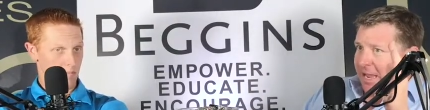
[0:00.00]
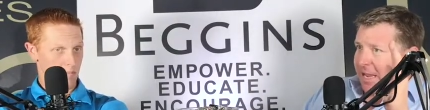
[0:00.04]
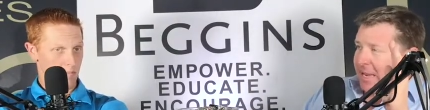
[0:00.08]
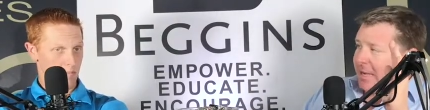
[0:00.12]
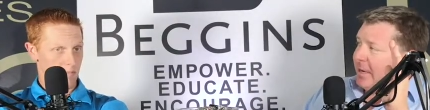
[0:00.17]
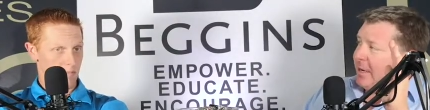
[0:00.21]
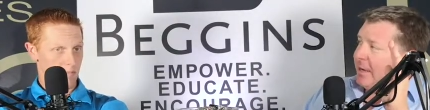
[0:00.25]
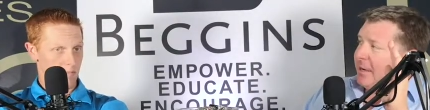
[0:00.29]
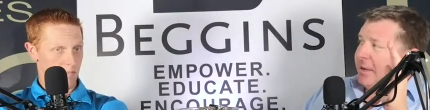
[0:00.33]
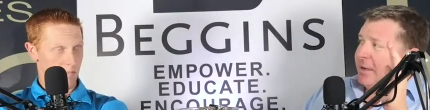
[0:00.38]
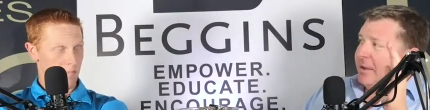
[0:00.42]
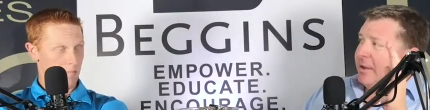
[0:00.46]

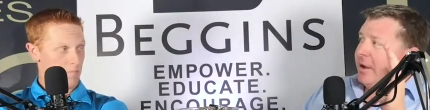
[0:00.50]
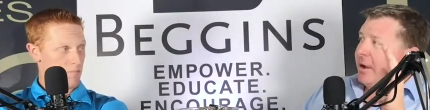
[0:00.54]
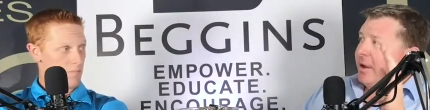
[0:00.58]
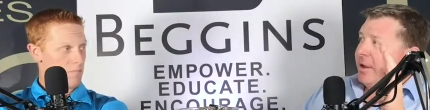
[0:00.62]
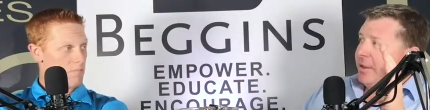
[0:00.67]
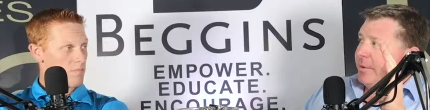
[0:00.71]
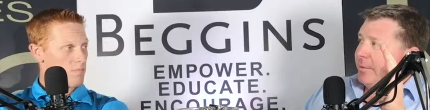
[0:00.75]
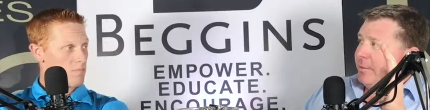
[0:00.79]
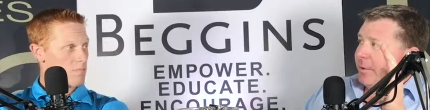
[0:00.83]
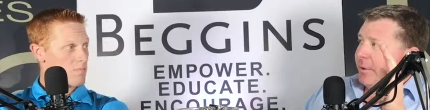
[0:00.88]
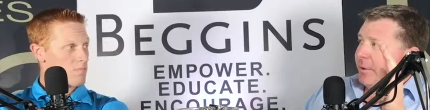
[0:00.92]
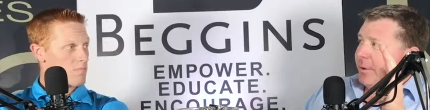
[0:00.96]
Speaker 1: eight
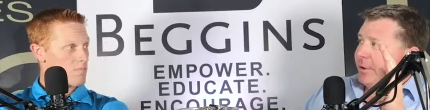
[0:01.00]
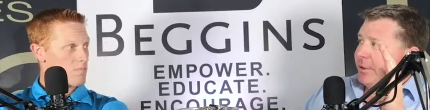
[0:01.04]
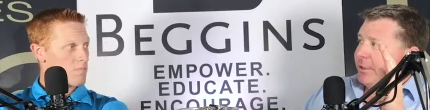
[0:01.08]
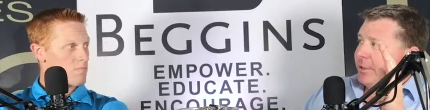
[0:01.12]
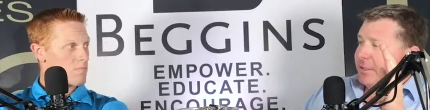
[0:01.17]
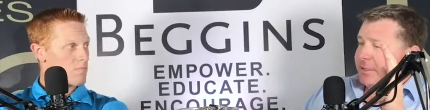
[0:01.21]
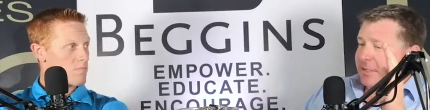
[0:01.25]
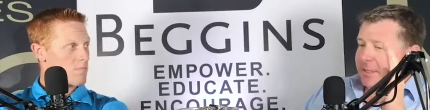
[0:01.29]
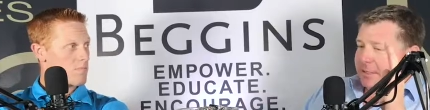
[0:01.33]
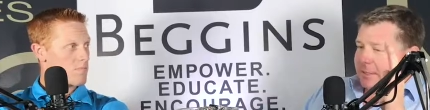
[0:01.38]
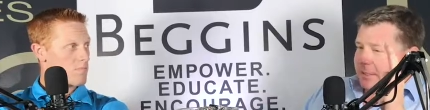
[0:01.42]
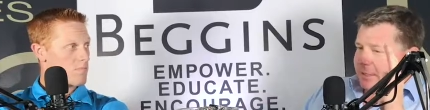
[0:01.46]
other
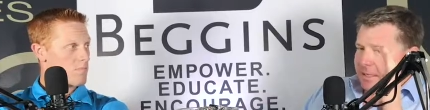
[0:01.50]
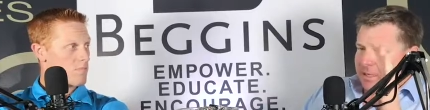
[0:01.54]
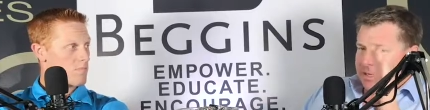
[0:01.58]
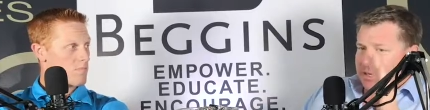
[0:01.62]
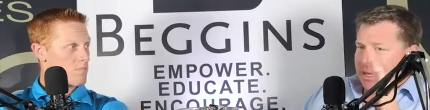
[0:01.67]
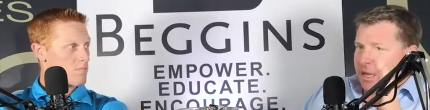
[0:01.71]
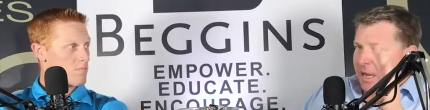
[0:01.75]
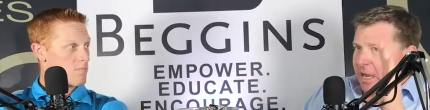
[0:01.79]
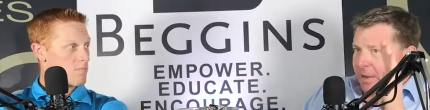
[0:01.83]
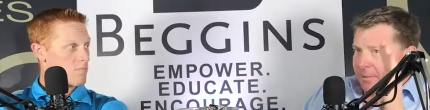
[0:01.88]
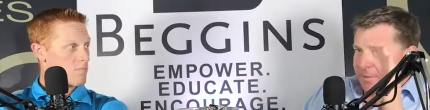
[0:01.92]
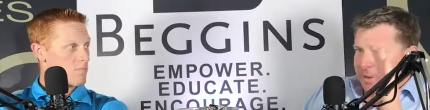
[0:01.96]
brokerages, is
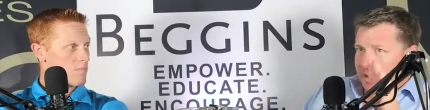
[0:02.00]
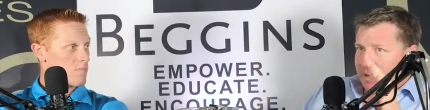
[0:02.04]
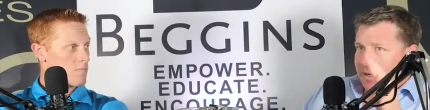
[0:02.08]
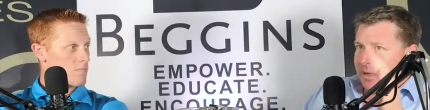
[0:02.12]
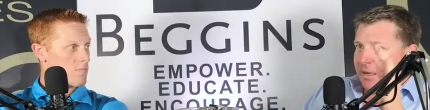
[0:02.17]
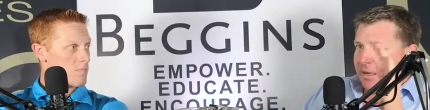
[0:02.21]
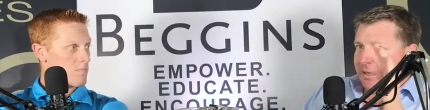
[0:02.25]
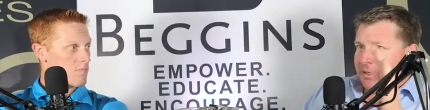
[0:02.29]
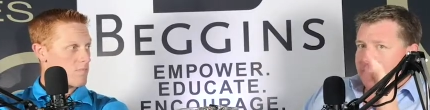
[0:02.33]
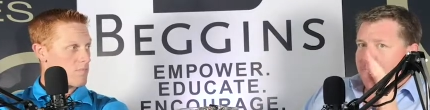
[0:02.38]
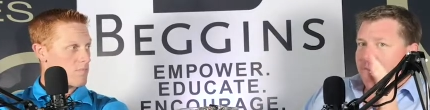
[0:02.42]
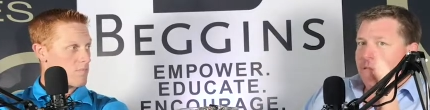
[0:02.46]
yeah, I'm not
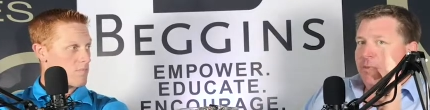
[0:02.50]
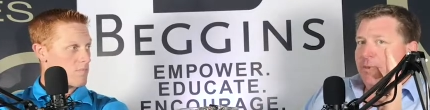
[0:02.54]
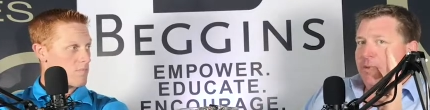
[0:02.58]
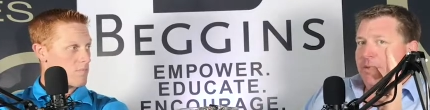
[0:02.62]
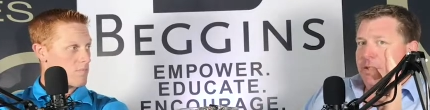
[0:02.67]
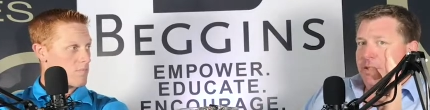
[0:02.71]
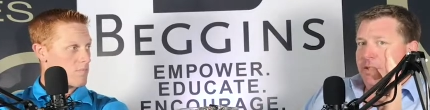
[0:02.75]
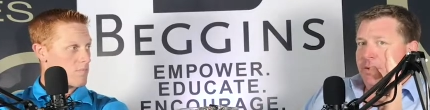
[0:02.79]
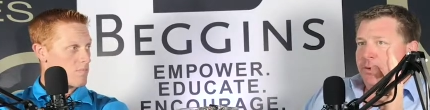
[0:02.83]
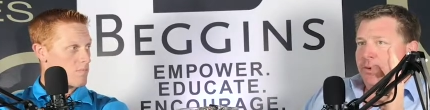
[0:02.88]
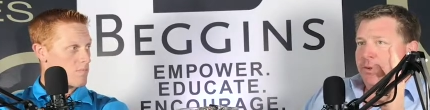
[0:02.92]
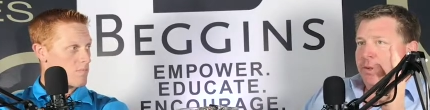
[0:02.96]
going to talk
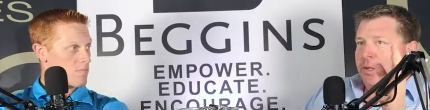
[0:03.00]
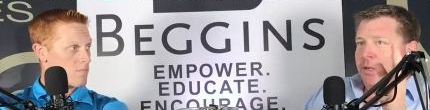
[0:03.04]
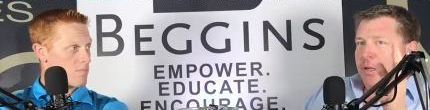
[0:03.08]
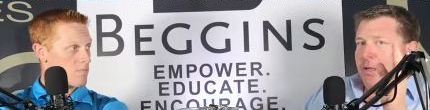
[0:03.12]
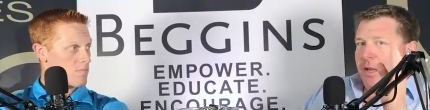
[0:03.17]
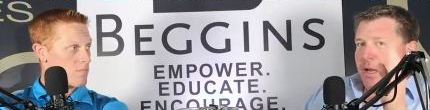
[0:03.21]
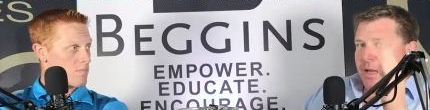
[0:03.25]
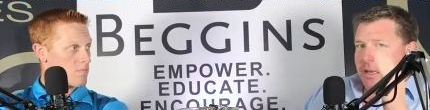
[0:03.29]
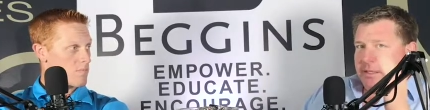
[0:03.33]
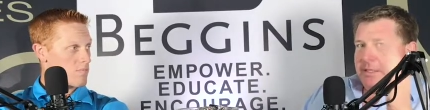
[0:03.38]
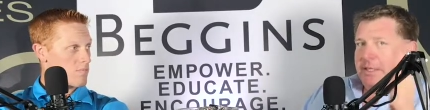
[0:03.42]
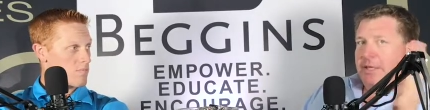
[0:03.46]
with you
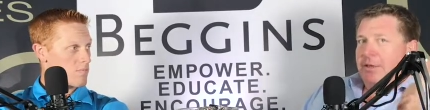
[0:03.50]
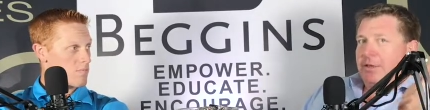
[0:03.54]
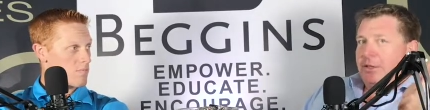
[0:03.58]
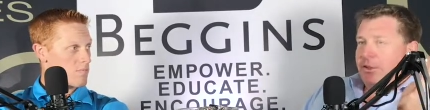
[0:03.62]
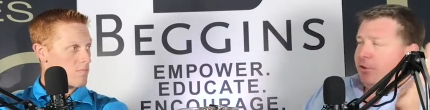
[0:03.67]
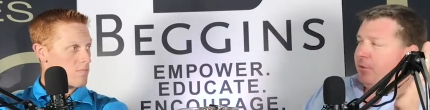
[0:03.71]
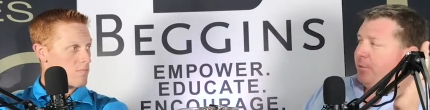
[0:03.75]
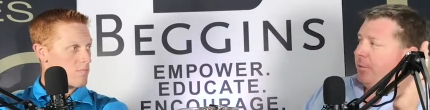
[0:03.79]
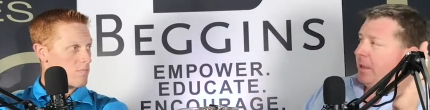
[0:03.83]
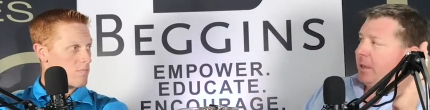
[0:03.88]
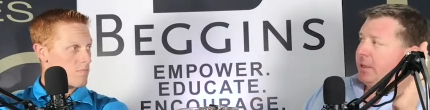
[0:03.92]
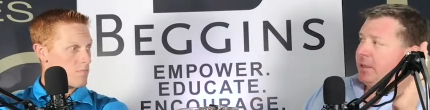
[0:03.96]
until
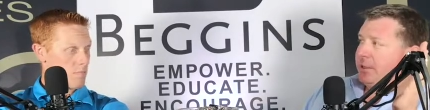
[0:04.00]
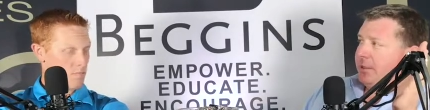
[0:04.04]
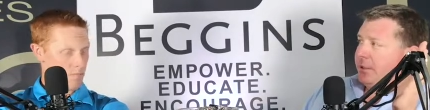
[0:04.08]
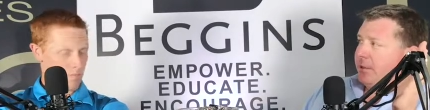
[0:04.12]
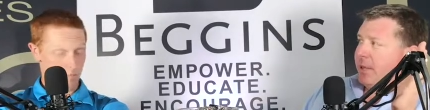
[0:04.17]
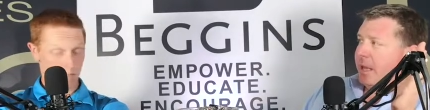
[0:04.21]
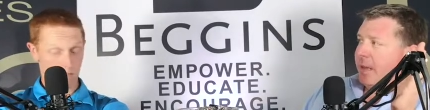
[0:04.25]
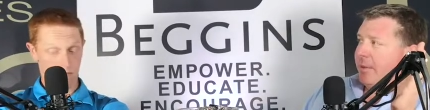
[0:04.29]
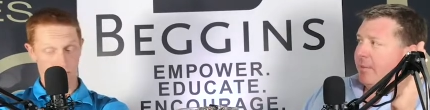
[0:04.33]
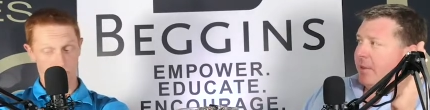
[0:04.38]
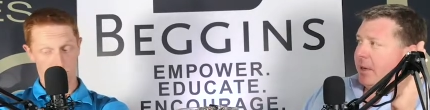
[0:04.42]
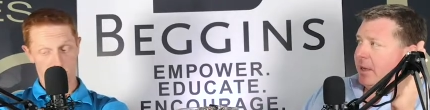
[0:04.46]
you've been to
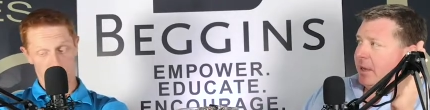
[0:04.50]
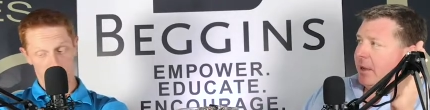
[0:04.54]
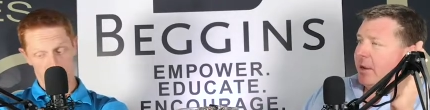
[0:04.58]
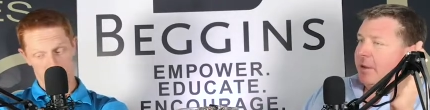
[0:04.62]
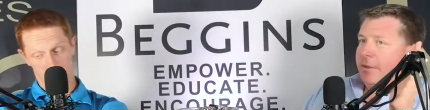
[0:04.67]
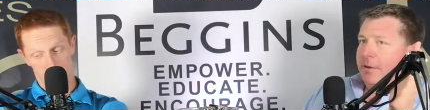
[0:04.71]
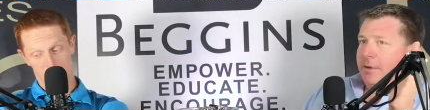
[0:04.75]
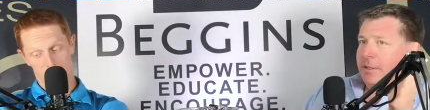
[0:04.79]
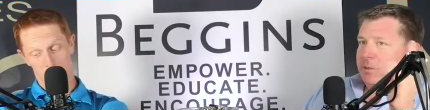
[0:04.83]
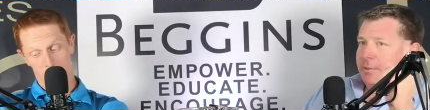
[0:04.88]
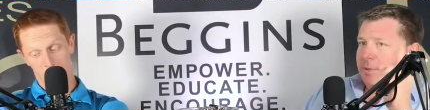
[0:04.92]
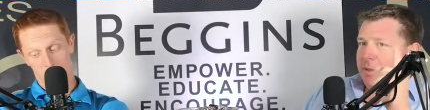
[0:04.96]
that many
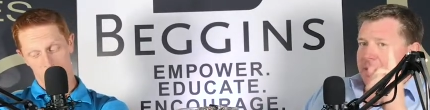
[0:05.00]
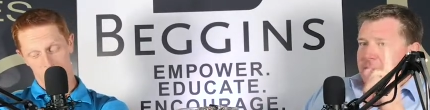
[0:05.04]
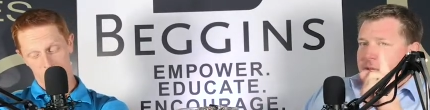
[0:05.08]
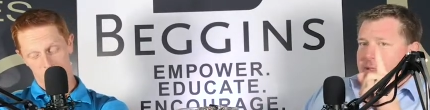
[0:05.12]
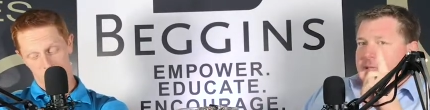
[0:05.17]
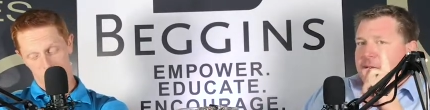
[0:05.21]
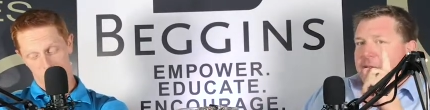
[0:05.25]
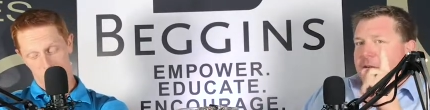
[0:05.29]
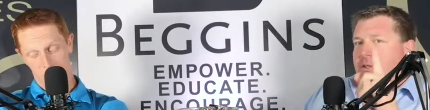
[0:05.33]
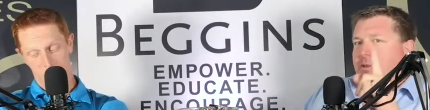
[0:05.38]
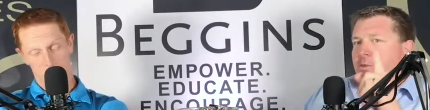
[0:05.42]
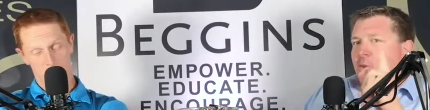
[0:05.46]
others.
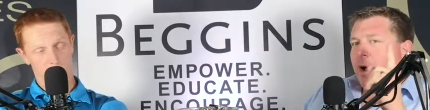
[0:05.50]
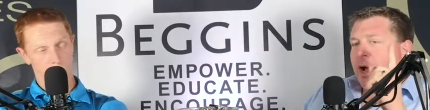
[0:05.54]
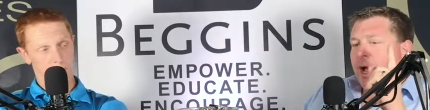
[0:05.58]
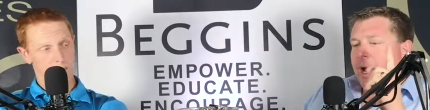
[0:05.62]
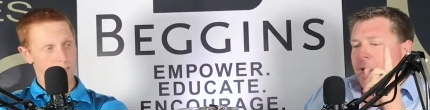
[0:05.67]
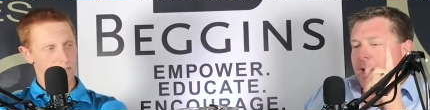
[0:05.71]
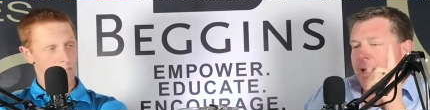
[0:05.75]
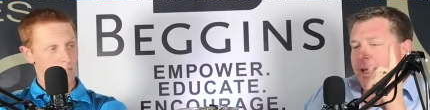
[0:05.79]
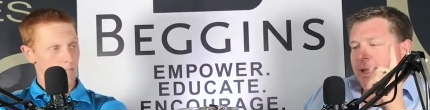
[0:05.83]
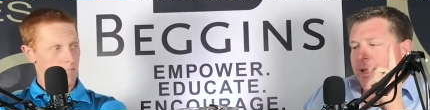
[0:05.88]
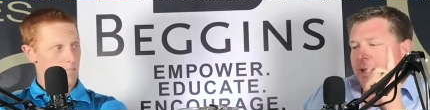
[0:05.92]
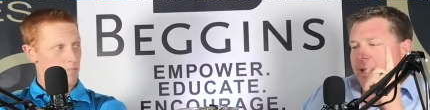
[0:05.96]
Because here's
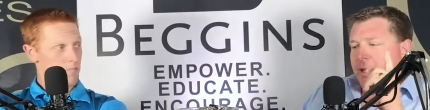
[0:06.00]
why: